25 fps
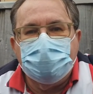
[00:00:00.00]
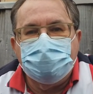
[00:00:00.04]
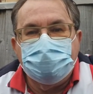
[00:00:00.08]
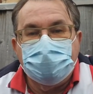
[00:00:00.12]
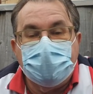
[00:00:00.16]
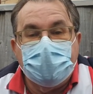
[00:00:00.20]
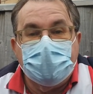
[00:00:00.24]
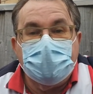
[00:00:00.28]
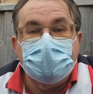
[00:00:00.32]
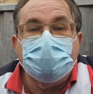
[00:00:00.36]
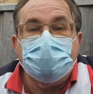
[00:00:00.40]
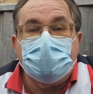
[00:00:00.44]
um,
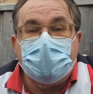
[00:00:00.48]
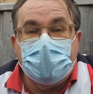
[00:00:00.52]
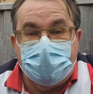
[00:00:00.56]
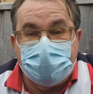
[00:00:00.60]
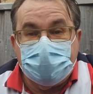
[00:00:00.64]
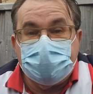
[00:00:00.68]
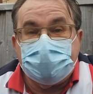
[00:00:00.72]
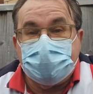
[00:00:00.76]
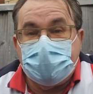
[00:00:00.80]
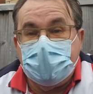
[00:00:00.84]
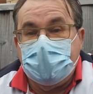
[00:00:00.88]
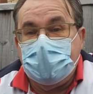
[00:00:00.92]
that you'll
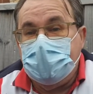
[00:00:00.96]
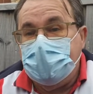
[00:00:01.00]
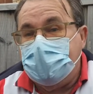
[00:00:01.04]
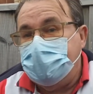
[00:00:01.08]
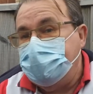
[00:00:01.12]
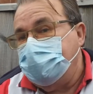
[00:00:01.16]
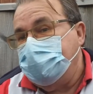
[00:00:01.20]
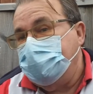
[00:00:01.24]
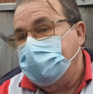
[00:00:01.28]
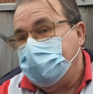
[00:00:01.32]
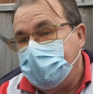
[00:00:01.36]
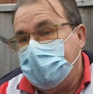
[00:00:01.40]
ever see
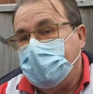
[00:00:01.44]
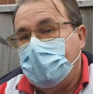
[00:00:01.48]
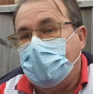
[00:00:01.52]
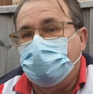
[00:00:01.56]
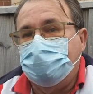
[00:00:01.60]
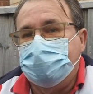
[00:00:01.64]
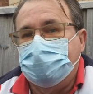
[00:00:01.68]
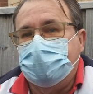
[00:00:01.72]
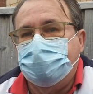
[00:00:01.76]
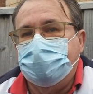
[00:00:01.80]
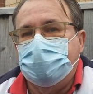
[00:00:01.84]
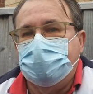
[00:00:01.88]
in the
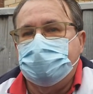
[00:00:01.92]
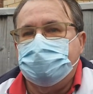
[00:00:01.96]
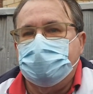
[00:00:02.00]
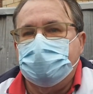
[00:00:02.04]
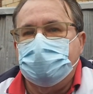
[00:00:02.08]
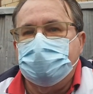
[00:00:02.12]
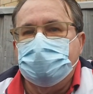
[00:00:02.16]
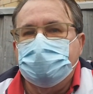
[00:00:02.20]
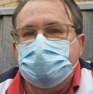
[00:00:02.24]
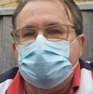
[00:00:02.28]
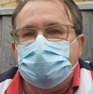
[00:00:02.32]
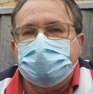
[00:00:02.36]
lower divisions.
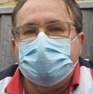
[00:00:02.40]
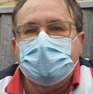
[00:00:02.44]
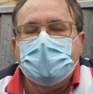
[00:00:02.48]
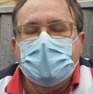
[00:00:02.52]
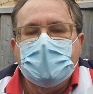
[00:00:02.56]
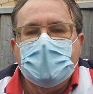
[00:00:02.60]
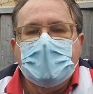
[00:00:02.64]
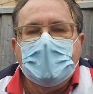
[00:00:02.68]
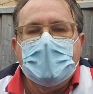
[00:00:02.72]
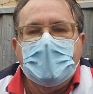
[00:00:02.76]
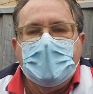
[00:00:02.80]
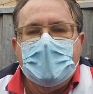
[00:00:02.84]
Yeah, yeah,
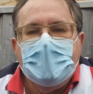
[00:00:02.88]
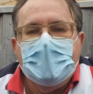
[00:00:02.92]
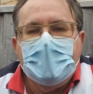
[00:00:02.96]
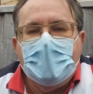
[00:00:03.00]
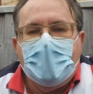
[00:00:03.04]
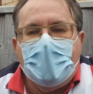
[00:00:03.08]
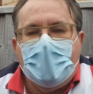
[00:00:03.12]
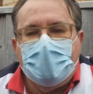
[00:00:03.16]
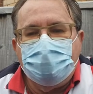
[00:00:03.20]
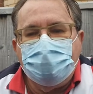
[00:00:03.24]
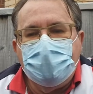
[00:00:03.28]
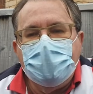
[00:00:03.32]
yeah.
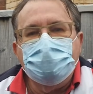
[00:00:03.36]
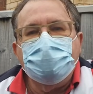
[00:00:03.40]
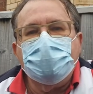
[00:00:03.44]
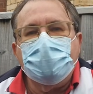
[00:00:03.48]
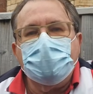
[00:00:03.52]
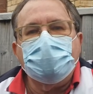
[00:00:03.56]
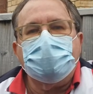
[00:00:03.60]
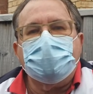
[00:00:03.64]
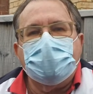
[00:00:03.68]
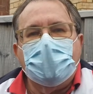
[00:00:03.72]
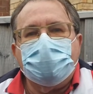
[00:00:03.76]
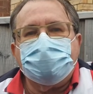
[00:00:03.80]
And we will
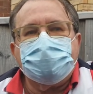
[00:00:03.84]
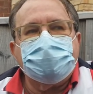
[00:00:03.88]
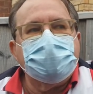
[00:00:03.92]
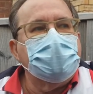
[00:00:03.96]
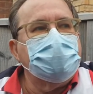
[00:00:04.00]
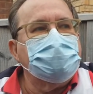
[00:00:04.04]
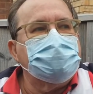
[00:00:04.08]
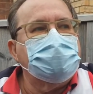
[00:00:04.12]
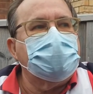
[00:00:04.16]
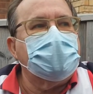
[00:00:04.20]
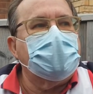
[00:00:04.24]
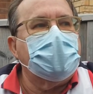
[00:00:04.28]
look after
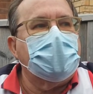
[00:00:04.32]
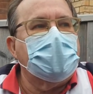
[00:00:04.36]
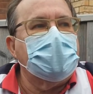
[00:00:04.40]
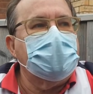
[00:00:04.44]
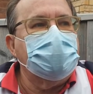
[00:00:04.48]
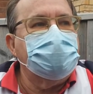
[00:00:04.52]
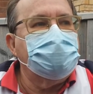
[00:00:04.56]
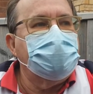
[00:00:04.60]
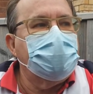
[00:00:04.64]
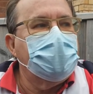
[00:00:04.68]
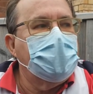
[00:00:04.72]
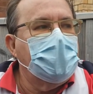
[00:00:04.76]
you today.
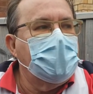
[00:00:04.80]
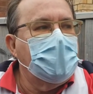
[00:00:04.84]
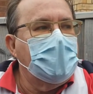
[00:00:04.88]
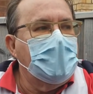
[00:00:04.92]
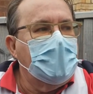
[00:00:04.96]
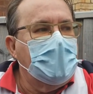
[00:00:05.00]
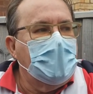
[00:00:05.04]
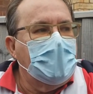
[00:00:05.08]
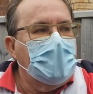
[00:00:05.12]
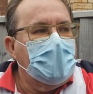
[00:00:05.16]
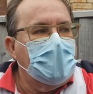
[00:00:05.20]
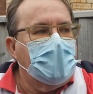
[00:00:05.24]

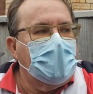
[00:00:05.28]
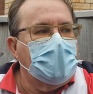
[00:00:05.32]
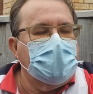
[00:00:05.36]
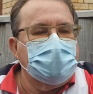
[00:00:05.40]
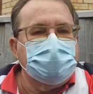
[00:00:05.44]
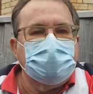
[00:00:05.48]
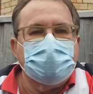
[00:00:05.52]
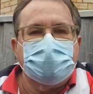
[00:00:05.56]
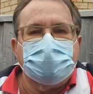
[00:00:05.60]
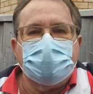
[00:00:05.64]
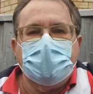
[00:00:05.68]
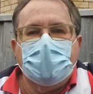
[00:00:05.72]

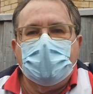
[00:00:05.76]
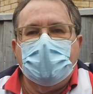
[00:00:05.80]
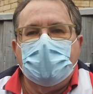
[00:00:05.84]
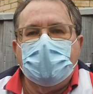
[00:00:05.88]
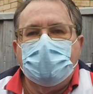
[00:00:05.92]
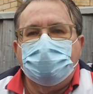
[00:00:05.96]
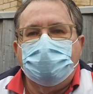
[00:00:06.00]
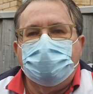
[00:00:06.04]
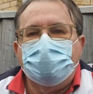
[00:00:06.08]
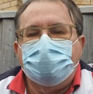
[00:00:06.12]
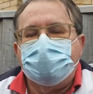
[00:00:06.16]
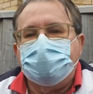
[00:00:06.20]
And
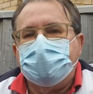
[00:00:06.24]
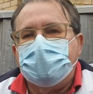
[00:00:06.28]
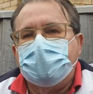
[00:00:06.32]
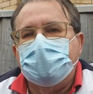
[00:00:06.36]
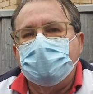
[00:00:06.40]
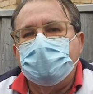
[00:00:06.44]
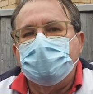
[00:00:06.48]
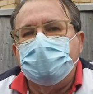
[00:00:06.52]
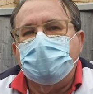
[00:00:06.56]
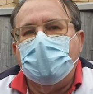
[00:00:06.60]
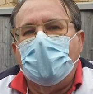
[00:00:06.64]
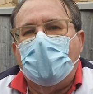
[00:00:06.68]
um,
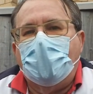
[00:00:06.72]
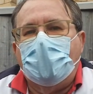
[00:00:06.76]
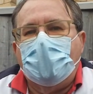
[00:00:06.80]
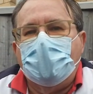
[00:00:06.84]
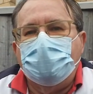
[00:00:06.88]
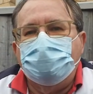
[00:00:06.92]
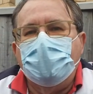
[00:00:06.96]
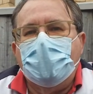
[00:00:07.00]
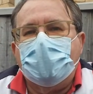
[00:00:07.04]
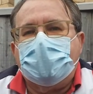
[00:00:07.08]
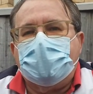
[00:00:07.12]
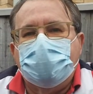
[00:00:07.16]
I
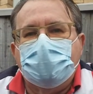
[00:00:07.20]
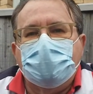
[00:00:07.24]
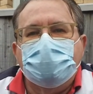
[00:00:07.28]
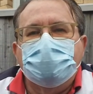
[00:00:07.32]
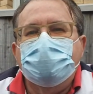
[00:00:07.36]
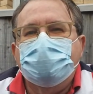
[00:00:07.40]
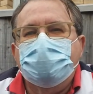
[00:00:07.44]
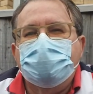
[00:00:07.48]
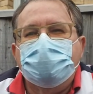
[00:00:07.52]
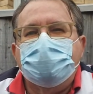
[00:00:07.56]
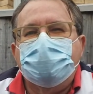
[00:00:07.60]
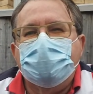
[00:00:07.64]

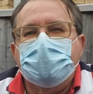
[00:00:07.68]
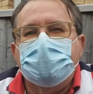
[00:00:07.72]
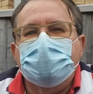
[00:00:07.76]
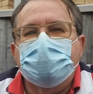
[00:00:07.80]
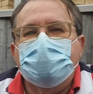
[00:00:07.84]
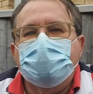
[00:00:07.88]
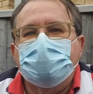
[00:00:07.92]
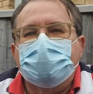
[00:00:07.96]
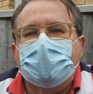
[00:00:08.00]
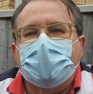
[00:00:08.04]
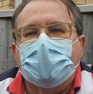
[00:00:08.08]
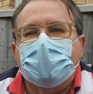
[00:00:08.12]
reckon that
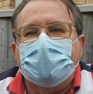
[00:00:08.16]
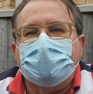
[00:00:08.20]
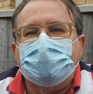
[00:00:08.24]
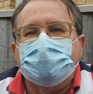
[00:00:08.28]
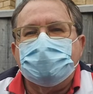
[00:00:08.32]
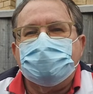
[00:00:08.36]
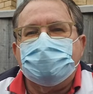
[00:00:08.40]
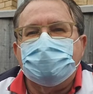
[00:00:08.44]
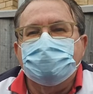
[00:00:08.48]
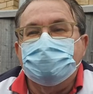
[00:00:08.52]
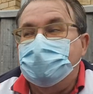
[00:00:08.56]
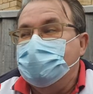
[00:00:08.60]
you'll get
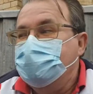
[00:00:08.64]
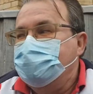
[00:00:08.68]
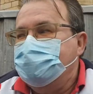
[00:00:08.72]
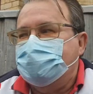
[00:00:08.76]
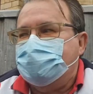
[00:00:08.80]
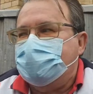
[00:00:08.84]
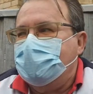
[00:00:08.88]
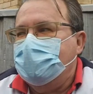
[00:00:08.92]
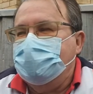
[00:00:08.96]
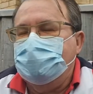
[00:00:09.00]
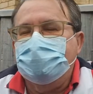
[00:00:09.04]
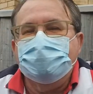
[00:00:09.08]
some good
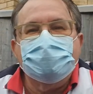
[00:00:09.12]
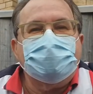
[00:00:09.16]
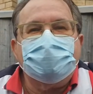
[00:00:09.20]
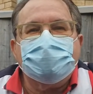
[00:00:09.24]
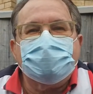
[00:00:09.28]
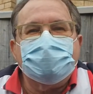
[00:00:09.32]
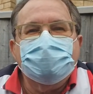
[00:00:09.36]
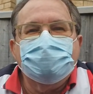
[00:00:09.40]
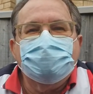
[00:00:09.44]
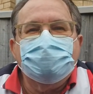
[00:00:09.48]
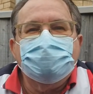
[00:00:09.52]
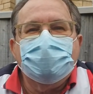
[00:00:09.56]

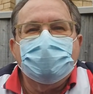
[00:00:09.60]
seats.